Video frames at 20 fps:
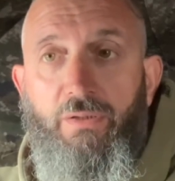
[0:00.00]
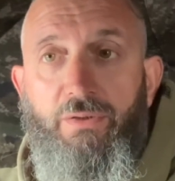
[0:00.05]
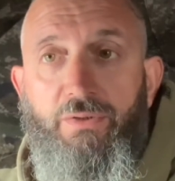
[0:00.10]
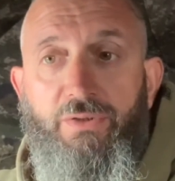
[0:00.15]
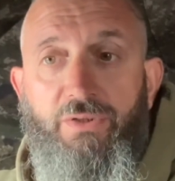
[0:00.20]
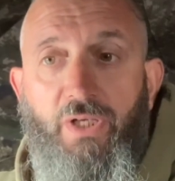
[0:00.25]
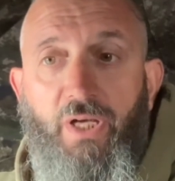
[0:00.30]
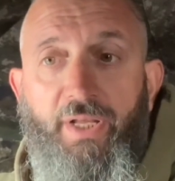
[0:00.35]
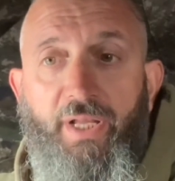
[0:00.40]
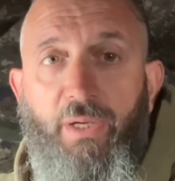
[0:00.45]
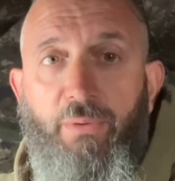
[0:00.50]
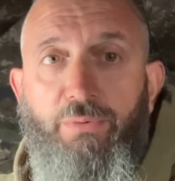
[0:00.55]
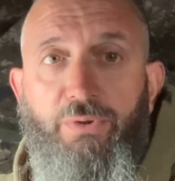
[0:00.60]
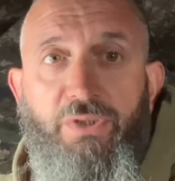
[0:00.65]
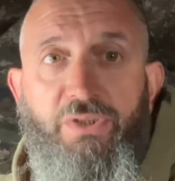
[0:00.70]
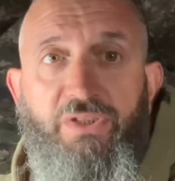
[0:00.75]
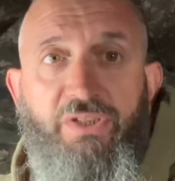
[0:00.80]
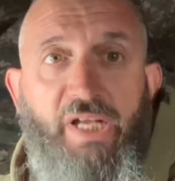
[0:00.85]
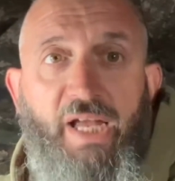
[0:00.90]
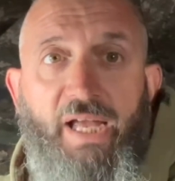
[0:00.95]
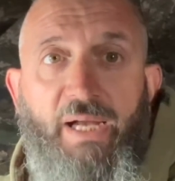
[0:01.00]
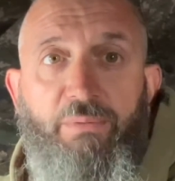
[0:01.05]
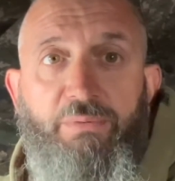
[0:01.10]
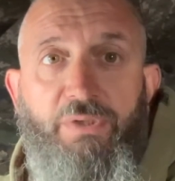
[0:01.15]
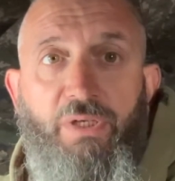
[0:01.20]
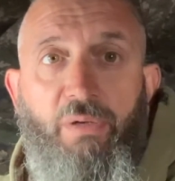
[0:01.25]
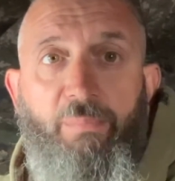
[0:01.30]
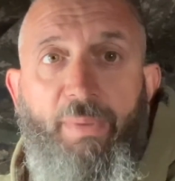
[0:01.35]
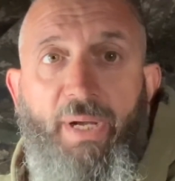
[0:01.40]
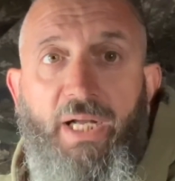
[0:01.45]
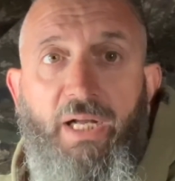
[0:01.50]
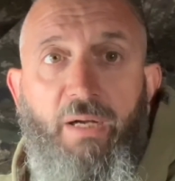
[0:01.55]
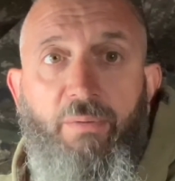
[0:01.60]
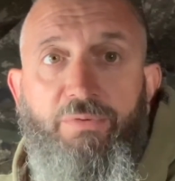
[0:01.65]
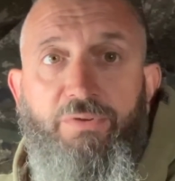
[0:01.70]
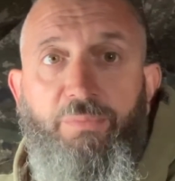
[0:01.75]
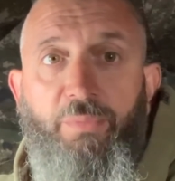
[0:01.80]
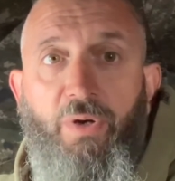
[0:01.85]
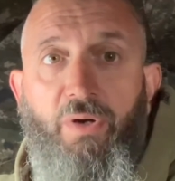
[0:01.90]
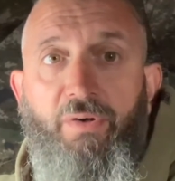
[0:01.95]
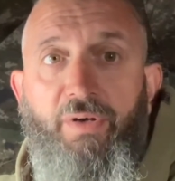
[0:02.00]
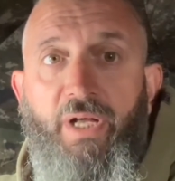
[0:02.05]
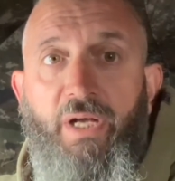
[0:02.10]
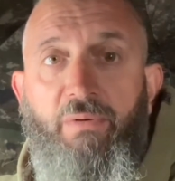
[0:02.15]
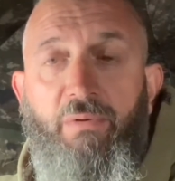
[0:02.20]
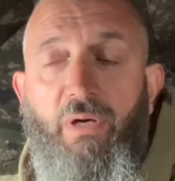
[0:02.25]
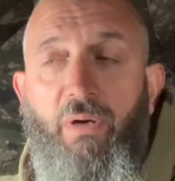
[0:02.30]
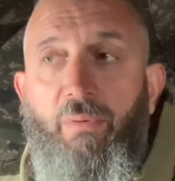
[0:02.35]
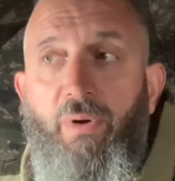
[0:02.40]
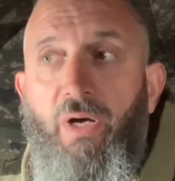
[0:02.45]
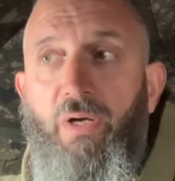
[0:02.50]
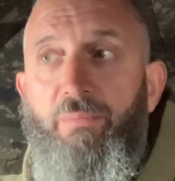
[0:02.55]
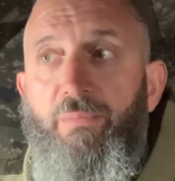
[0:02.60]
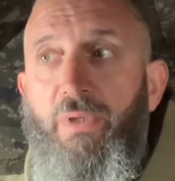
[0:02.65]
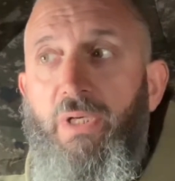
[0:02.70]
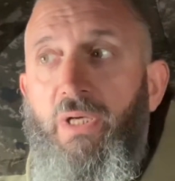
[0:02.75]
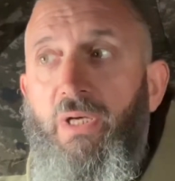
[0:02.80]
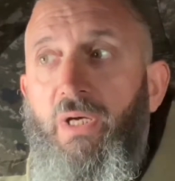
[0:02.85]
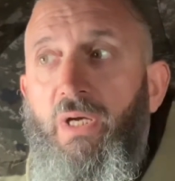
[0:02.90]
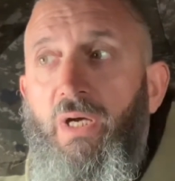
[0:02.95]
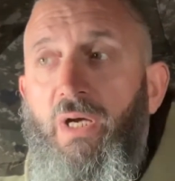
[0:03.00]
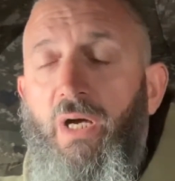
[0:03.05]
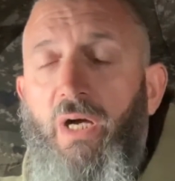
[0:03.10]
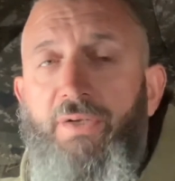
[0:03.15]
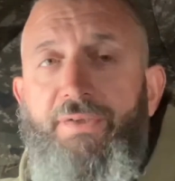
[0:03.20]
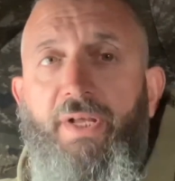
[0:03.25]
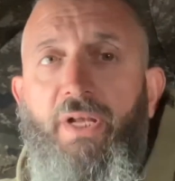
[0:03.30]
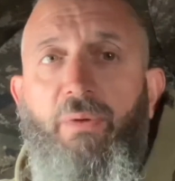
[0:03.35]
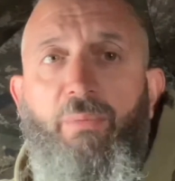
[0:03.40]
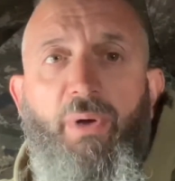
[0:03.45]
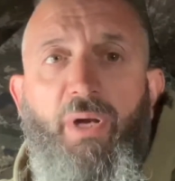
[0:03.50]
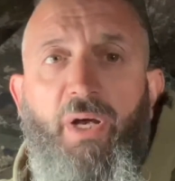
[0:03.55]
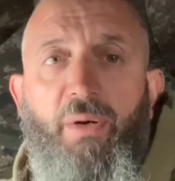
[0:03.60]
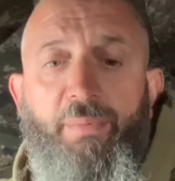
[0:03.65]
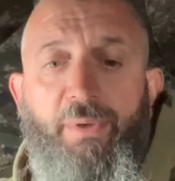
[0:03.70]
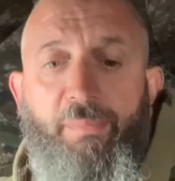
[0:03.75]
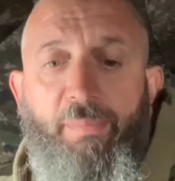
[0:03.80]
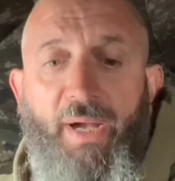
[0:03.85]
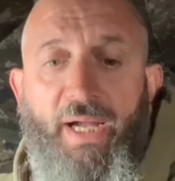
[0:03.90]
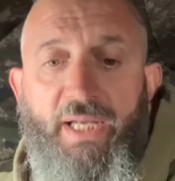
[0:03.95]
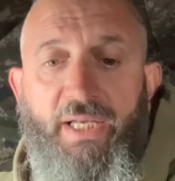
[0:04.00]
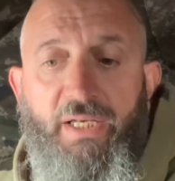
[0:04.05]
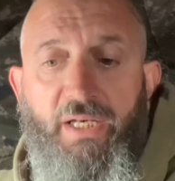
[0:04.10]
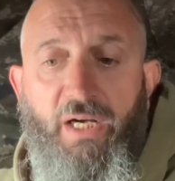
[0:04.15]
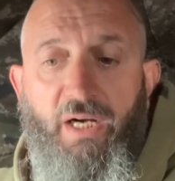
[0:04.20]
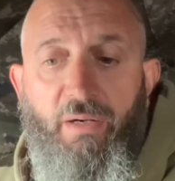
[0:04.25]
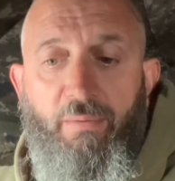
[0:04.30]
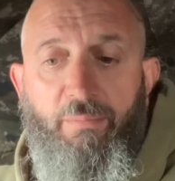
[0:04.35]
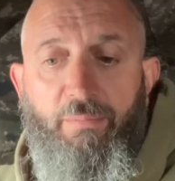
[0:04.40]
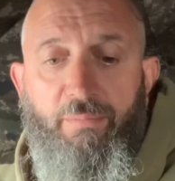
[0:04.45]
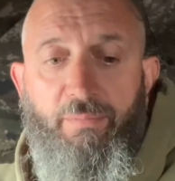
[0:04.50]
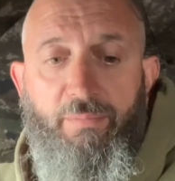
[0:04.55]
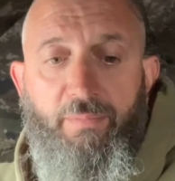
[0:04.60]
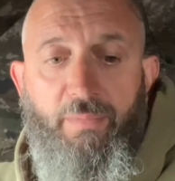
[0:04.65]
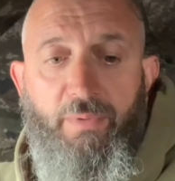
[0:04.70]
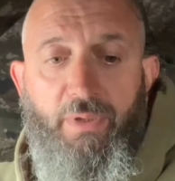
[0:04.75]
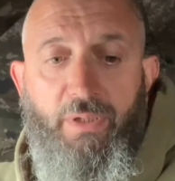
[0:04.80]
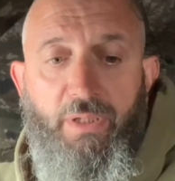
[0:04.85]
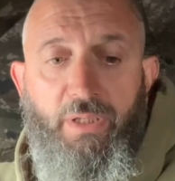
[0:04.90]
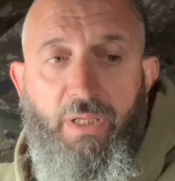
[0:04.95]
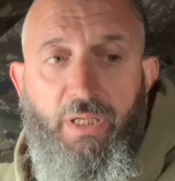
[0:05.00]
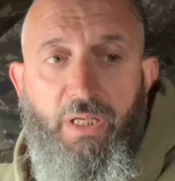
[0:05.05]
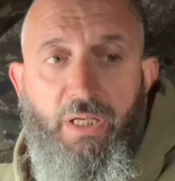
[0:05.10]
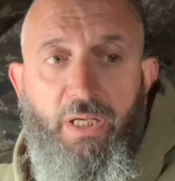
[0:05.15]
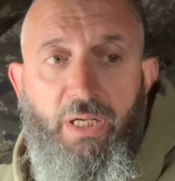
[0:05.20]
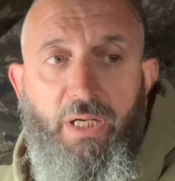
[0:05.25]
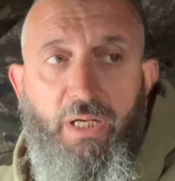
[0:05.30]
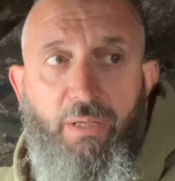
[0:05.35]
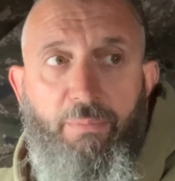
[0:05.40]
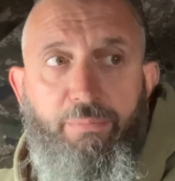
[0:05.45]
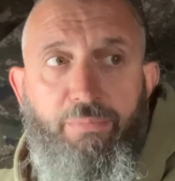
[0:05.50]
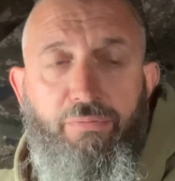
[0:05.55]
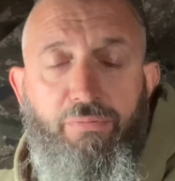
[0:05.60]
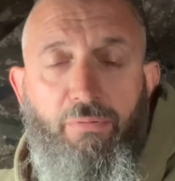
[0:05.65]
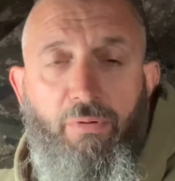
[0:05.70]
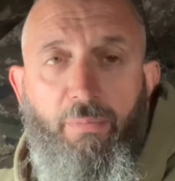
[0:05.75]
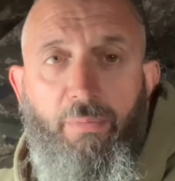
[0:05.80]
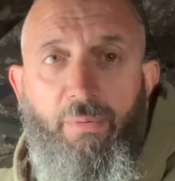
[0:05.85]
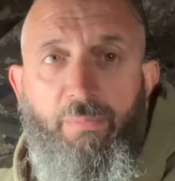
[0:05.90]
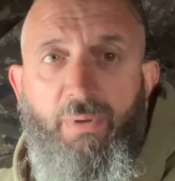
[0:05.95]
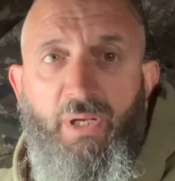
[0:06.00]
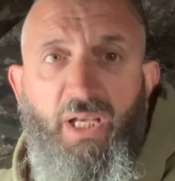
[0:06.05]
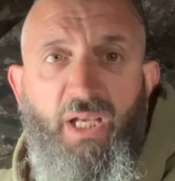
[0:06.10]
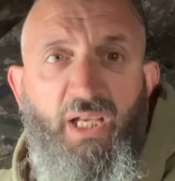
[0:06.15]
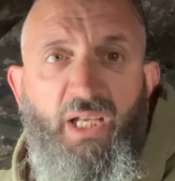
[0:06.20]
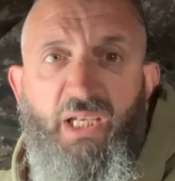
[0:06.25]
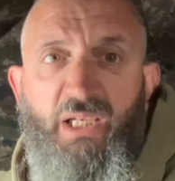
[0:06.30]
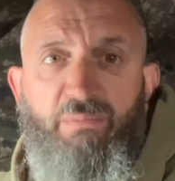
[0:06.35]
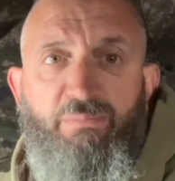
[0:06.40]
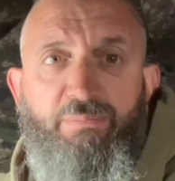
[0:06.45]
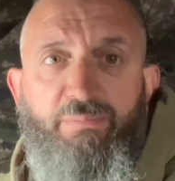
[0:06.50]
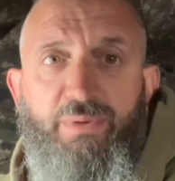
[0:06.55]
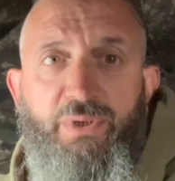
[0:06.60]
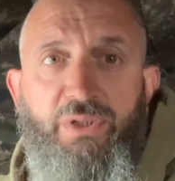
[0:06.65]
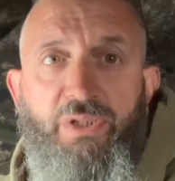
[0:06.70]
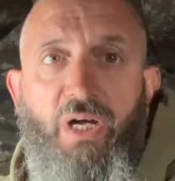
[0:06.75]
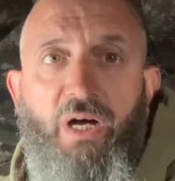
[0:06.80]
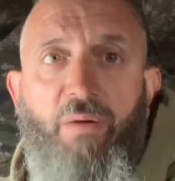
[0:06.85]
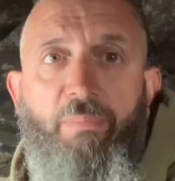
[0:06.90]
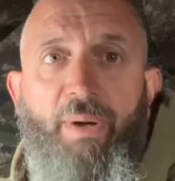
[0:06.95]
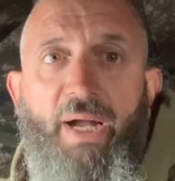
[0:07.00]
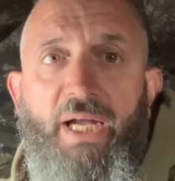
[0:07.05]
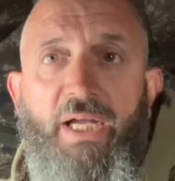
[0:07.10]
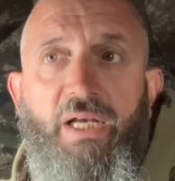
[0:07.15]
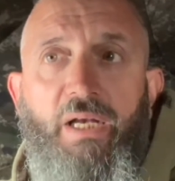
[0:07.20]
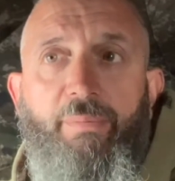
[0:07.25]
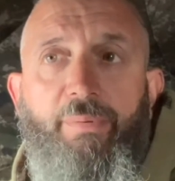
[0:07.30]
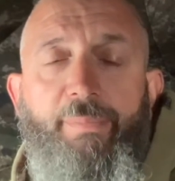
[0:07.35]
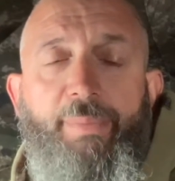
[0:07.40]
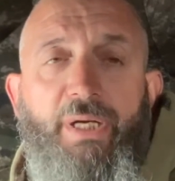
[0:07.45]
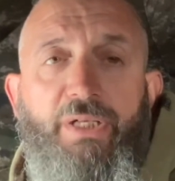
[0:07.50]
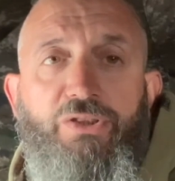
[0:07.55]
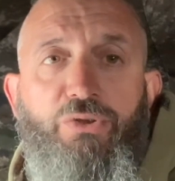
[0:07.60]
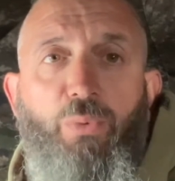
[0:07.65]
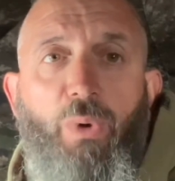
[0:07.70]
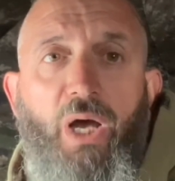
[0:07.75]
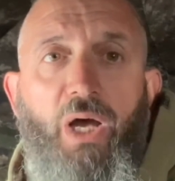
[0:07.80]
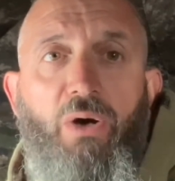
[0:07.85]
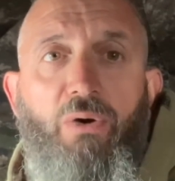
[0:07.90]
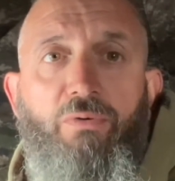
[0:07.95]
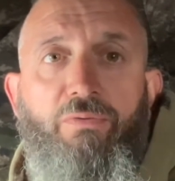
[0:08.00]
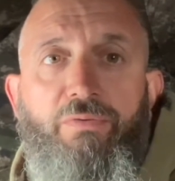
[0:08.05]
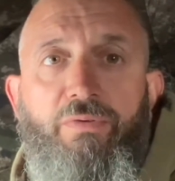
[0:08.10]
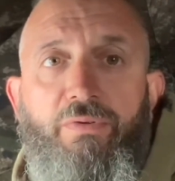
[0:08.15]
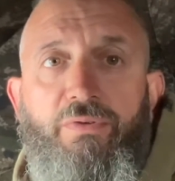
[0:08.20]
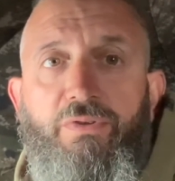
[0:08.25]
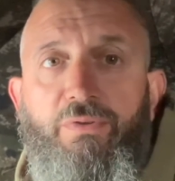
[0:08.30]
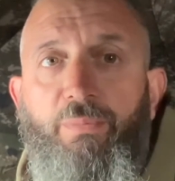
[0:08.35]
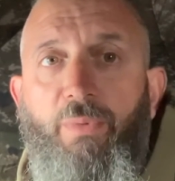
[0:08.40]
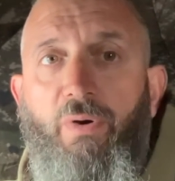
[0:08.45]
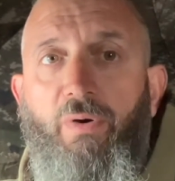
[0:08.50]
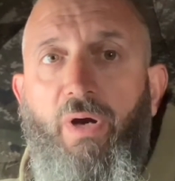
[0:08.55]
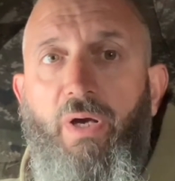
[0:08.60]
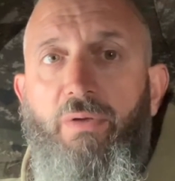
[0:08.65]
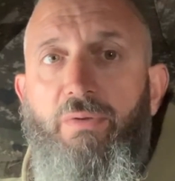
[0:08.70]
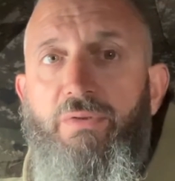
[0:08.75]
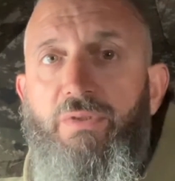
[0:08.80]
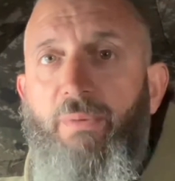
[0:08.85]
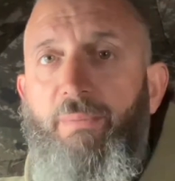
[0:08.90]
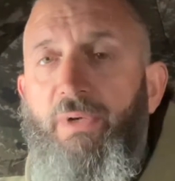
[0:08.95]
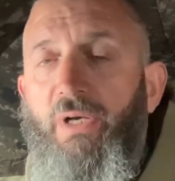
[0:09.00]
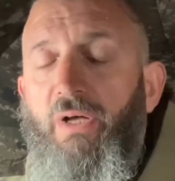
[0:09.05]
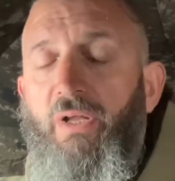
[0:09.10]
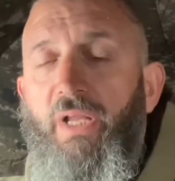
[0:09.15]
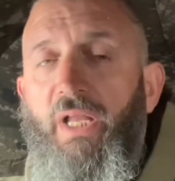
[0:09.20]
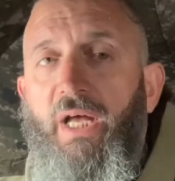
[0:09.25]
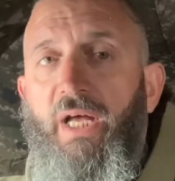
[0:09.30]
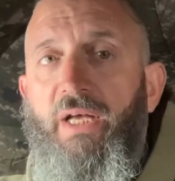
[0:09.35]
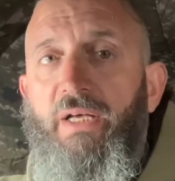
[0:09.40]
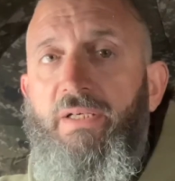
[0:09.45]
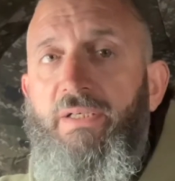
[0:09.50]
So that will just stay out till I pack up tomorrow now and go home. I don't know when I'll be packing up. Probably start packing up about 12 tomorrow, something like that.